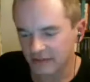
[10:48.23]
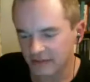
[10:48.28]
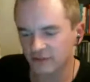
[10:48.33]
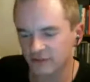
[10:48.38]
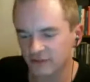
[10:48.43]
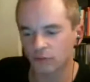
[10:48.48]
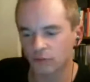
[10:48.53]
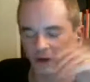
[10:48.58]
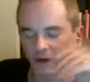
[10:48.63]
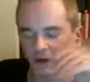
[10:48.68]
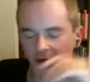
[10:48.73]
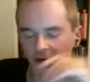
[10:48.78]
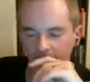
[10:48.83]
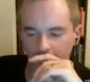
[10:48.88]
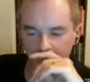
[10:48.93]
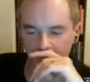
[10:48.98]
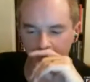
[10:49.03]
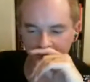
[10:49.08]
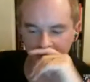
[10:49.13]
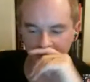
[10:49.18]
where
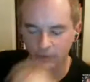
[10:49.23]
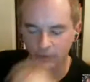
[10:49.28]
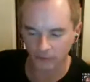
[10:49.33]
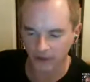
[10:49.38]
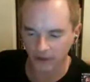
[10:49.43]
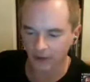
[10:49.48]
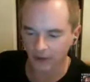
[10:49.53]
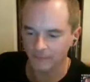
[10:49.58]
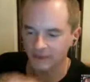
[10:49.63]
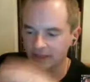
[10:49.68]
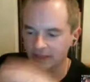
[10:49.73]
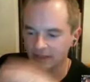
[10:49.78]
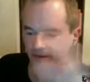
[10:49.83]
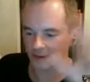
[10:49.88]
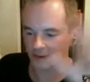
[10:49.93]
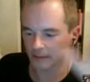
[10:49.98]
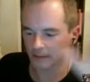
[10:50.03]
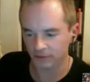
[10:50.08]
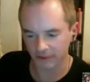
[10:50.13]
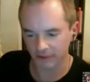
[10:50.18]
people come in, they
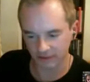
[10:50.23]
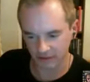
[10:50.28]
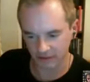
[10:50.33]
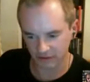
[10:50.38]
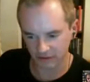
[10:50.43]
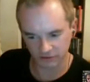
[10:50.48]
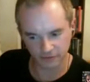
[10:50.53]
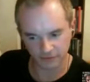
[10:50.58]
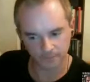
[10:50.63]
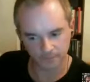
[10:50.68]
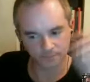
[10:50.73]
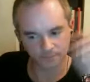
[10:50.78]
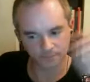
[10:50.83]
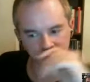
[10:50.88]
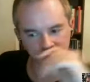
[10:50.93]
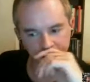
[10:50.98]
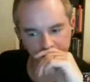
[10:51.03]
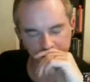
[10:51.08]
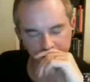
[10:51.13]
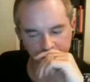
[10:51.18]
bring these
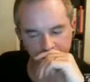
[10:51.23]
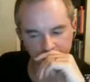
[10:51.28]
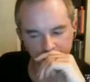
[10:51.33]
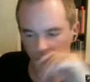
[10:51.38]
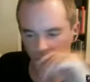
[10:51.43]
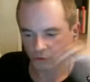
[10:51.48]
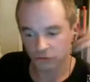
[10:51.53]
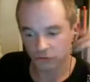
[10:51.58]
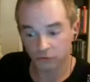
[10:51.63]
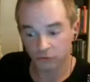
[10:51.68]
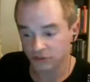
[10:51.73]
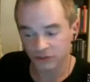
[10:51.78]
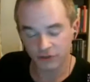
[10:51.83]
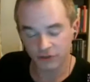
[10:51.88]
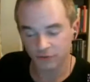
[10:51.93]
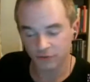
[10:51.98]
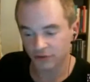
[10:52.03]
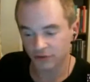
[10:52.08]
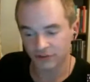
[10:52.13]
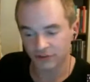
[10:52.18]
traditions, for
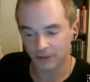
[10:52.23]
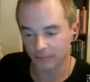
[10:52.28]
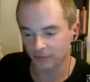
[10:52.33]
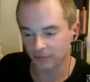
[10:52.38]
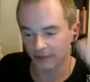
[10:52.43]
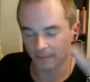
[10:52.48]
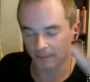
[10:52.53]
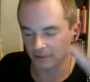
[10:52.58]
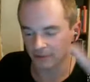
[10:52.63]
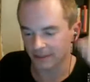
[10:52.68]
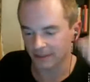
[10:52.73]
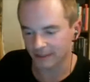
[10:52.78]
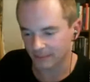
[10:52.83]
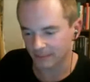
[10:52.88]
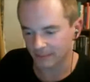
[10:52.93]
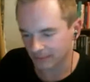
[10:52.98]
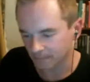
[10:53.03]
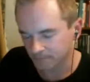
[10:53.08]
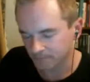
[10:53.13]
example, like polygamy.